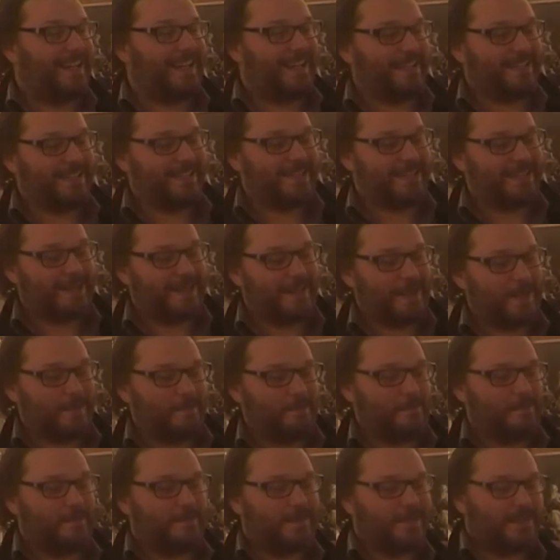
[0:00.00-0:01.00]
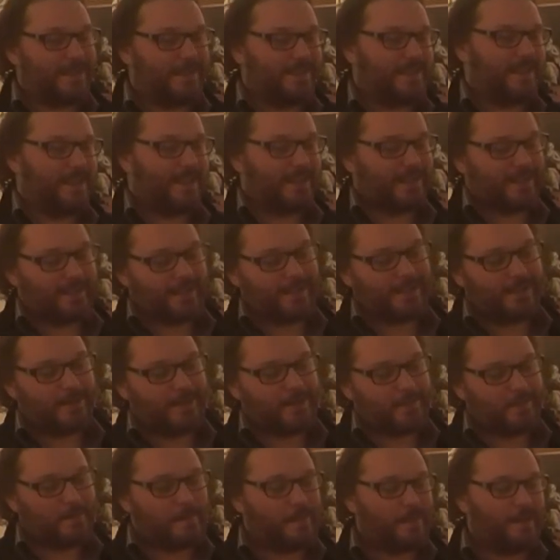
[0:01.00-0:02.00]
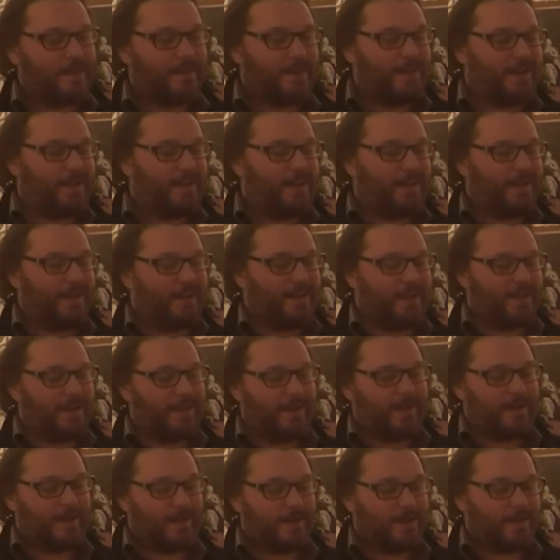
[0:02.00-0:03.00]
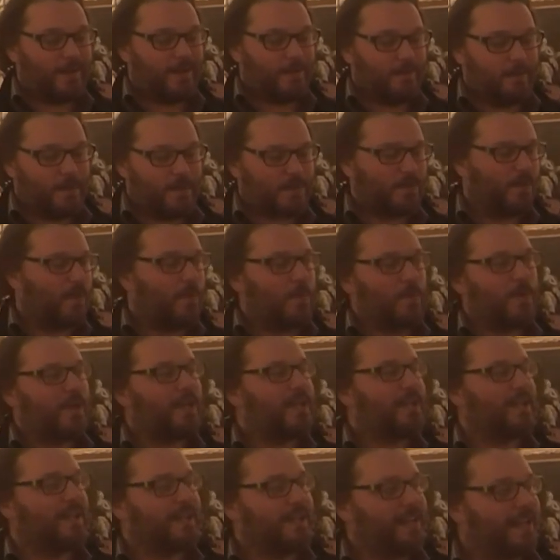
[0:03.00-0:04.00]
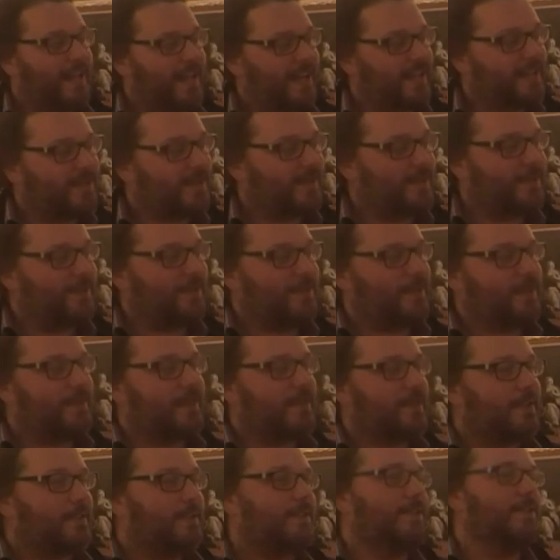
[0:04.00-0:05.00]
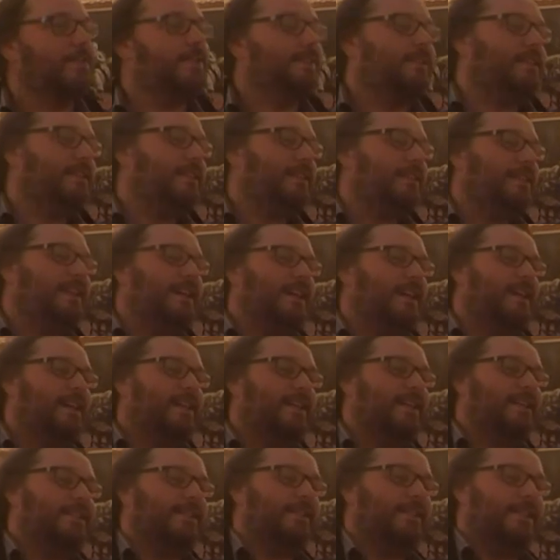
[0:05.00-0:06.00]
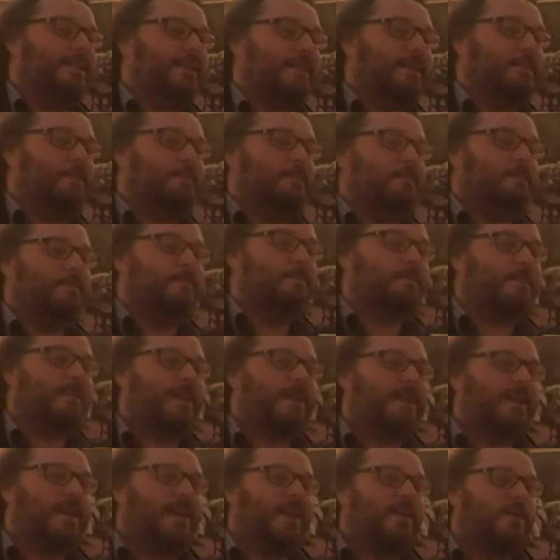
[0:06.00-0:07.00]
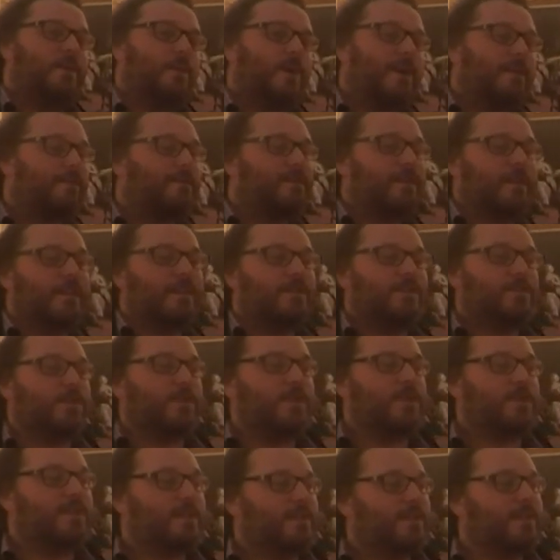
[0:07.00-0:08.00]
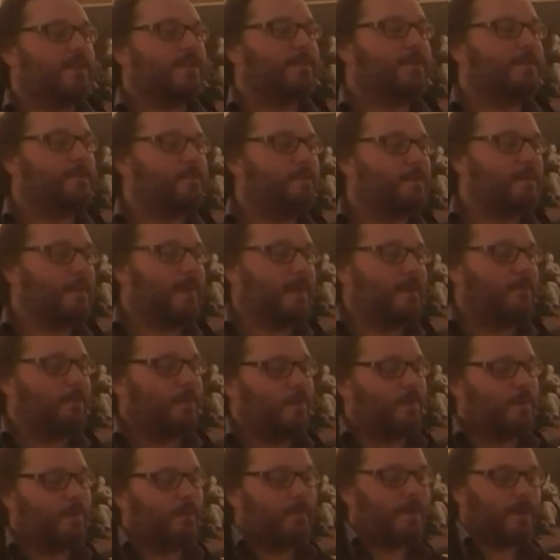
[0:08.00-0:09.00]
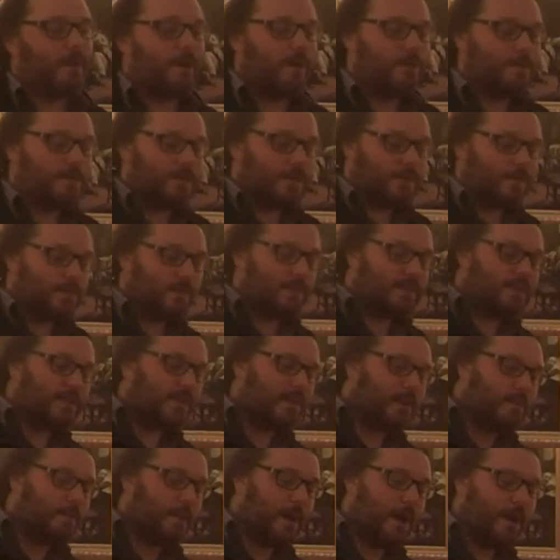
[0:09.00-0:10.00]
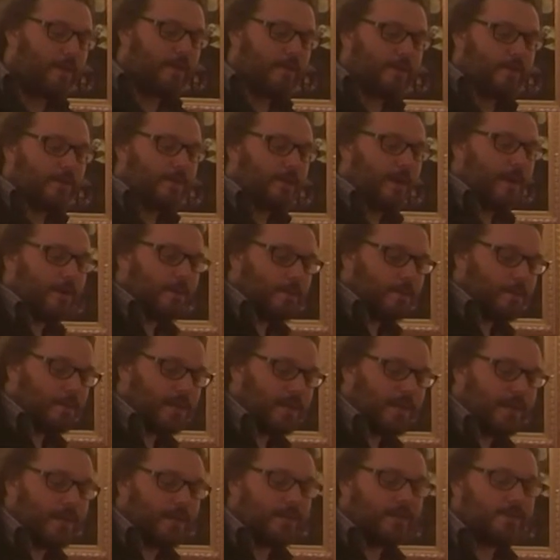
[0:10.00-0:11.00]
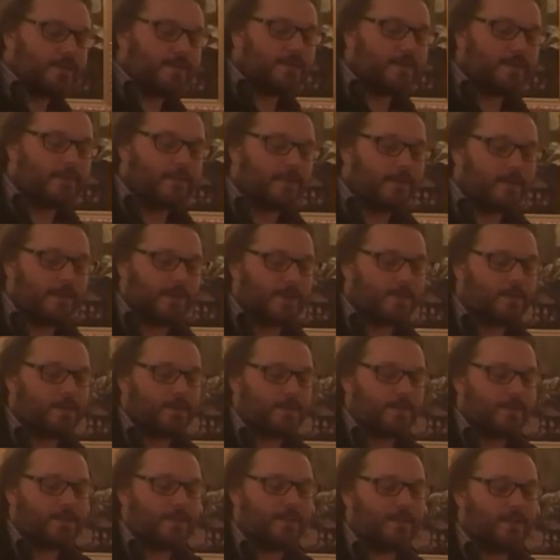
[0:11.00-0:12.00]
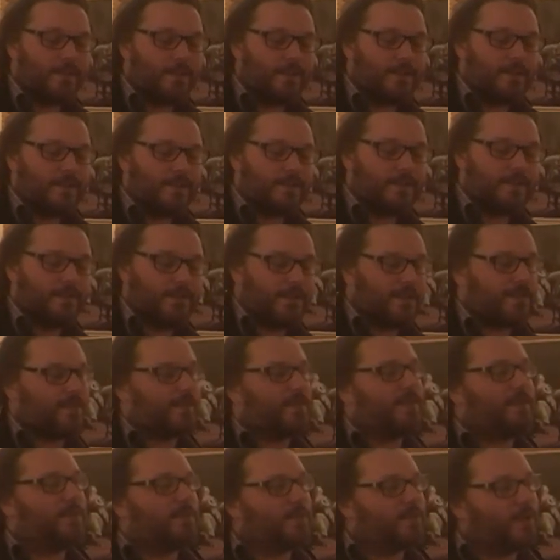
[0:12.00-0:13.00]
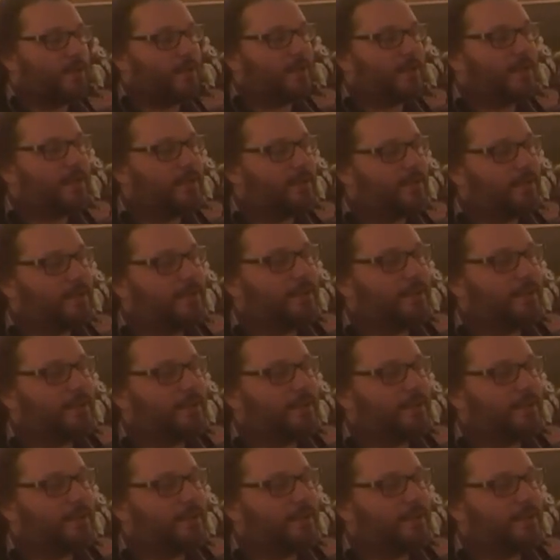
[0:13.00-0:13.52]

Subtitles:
And he's like, you know, much more working class all of a sudden. And the wife really enjoys this. But what becomes increasingly apparent throughout the play is that the husband doesn't enjoy it,